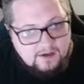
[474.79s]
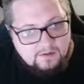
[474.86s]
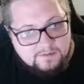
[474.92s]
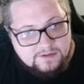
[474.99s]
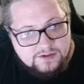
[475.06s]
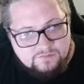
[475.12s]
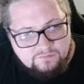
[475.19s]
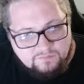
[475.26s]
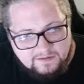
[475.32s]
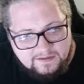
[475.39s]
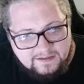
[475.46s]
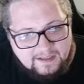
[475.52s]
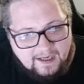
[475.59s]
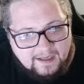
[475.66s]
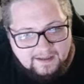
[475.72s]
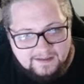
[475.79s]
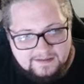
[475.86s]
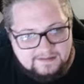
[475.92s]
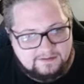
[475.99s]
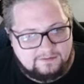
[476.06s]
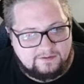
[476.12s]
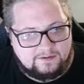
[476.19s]
which is really not
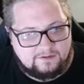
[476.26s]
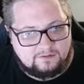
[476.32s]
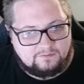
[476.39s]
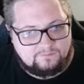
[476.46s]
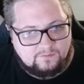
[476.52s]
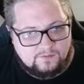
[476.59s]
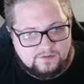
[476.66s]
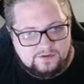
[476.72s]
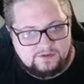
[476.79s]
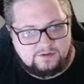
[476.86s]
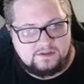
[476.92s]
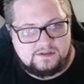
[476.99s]
ideal here, unfortunately.